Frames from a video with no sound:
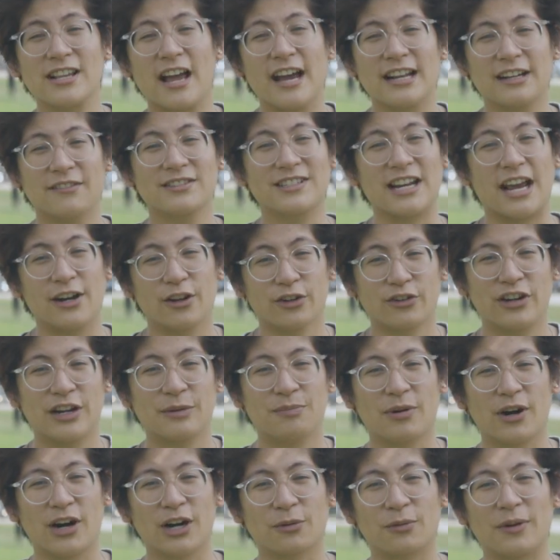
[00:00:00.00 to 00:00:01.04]
side of Shadow
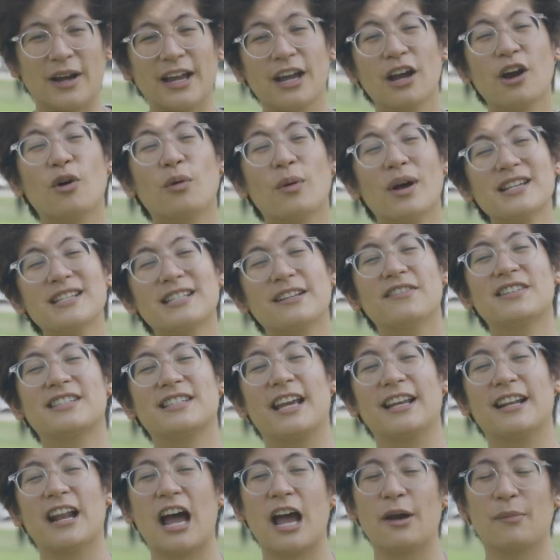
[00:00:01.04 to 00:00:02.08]
Creek Parkway, west of
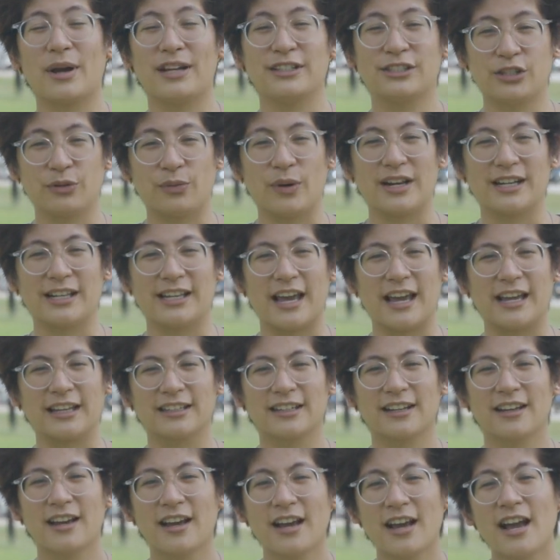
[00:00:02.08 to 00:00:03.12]
State Highway 288.
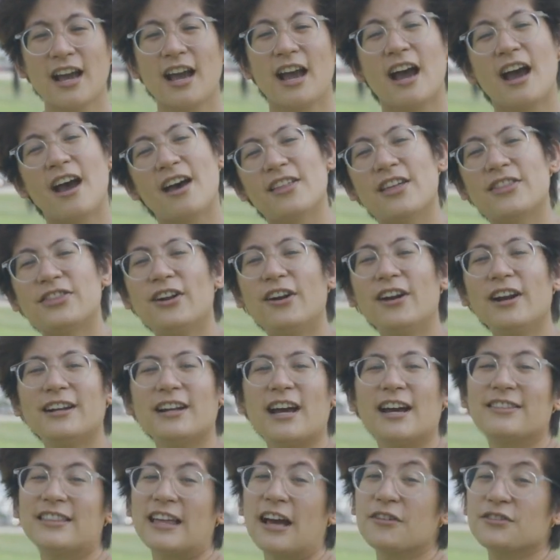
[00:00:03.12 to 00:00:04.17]
The
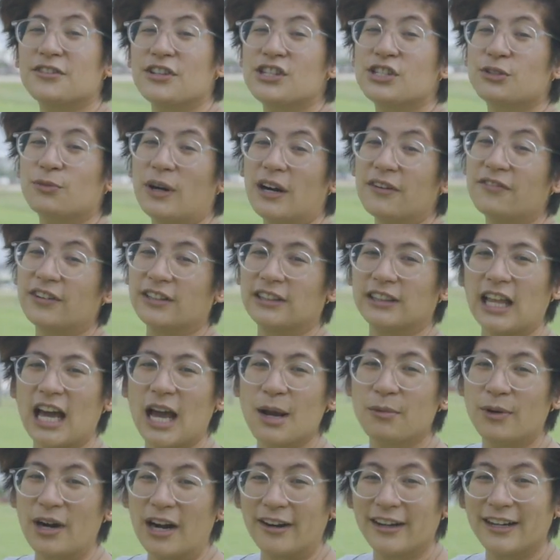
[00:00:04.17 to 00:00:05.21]
39,000 square foot
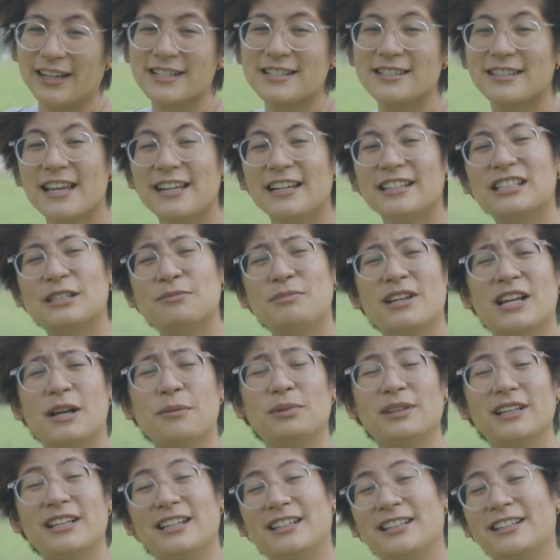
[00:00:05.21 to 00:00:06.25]
library is slated to be
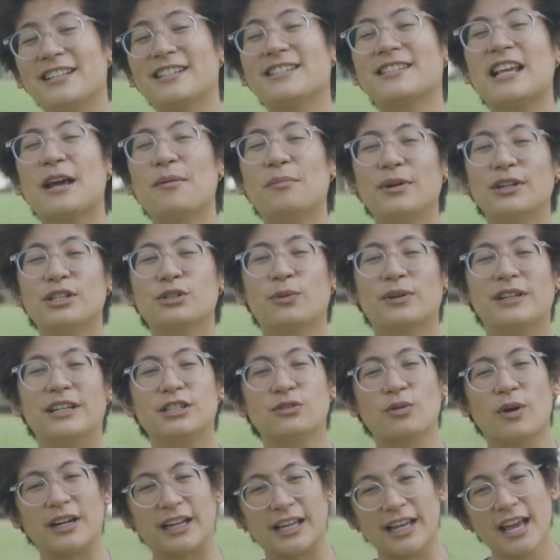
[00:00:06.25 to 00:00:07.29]
completed in December
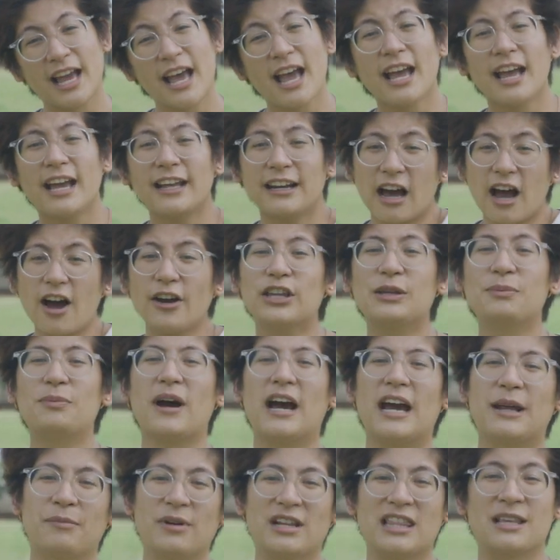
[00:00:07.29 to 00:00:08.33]
2020 and
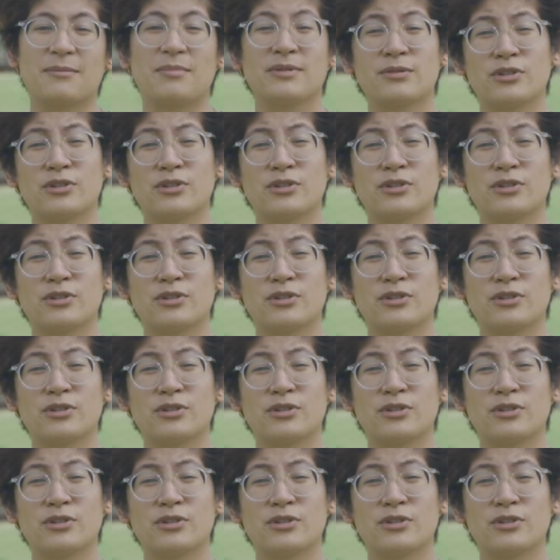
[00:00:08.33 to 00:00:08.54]
occupied by the